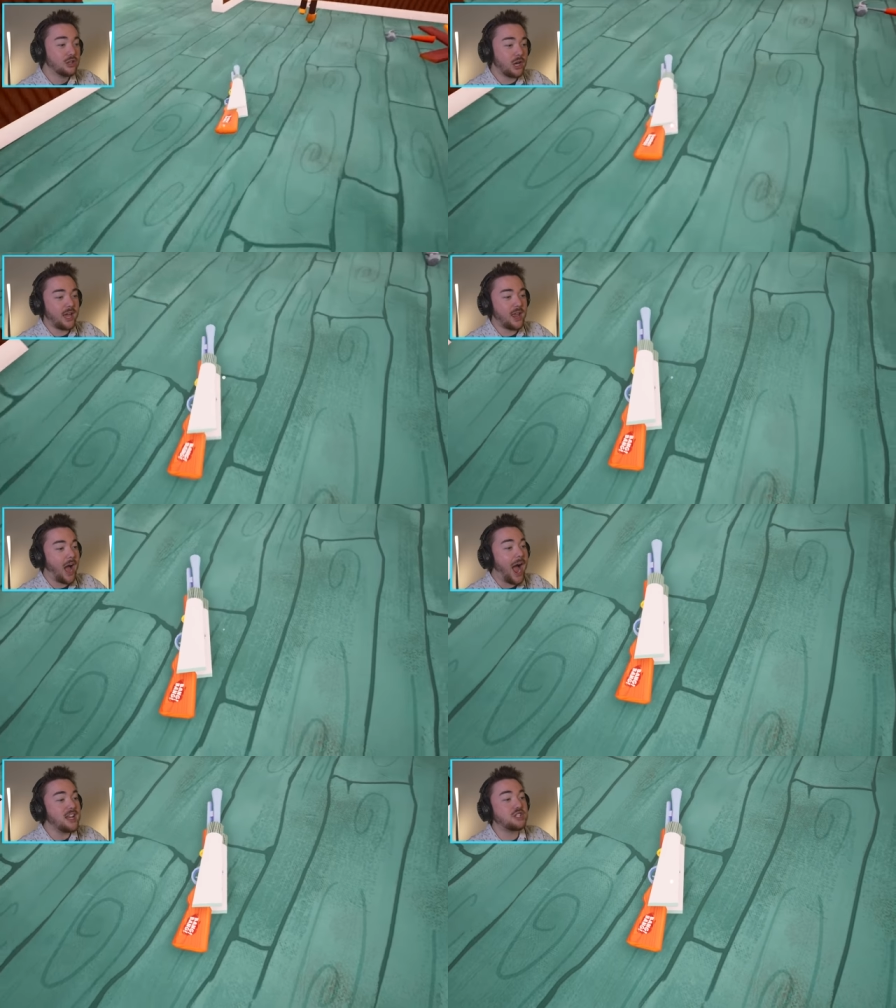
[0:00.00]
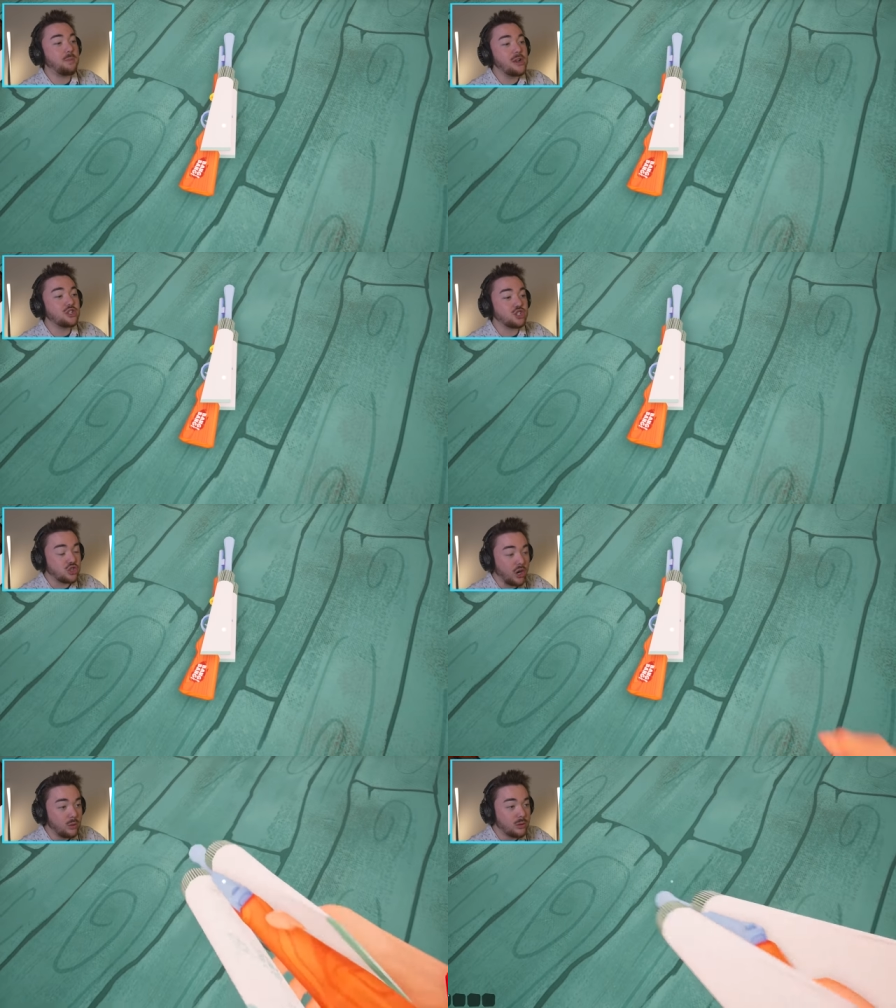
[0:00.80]
Look at, I spent
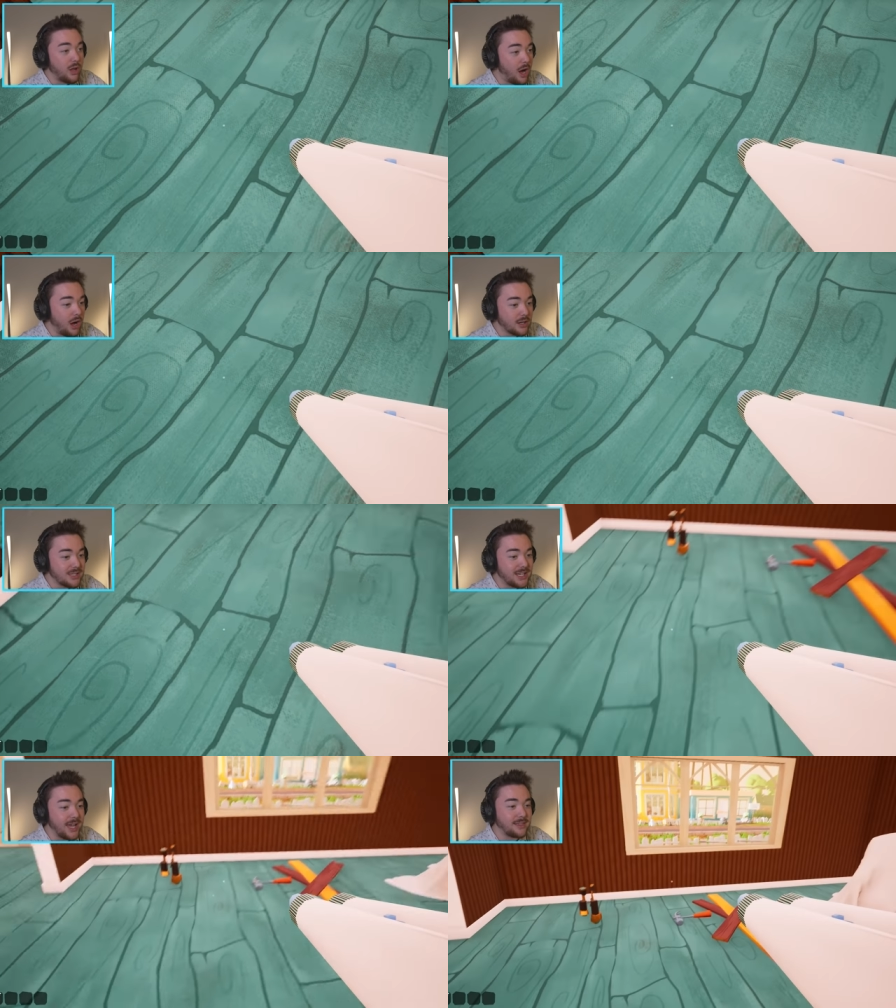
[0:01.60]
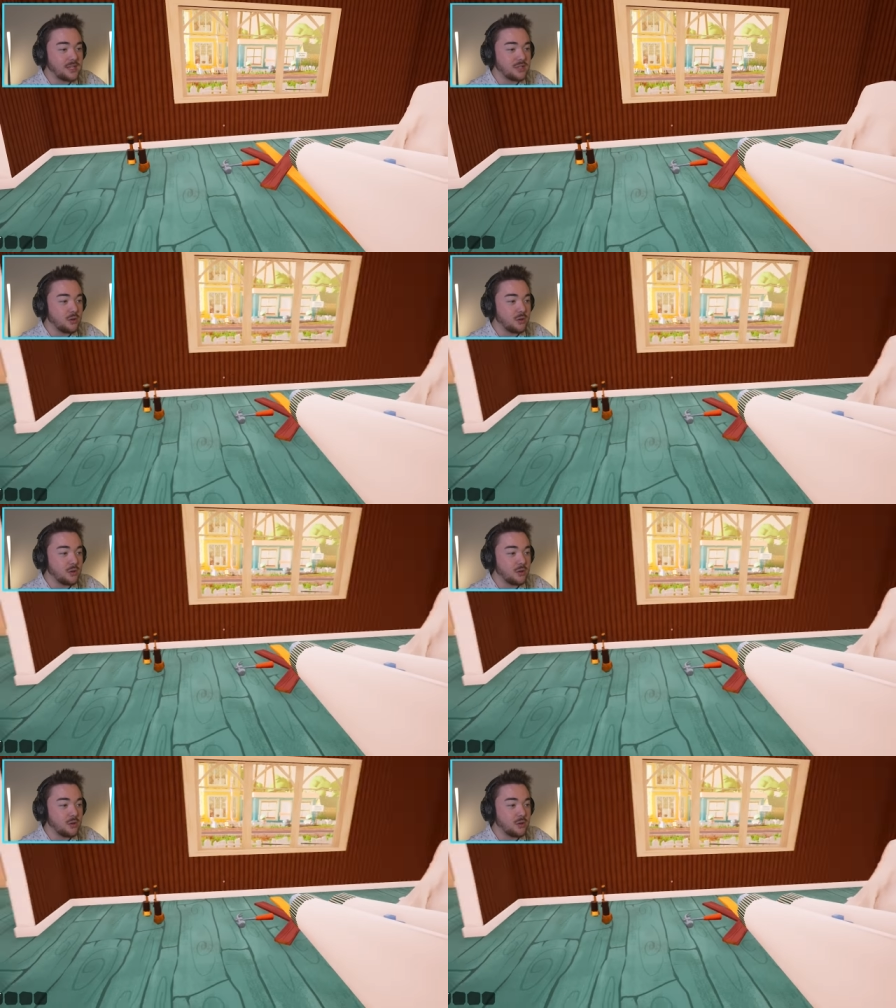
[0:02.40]
so long to get this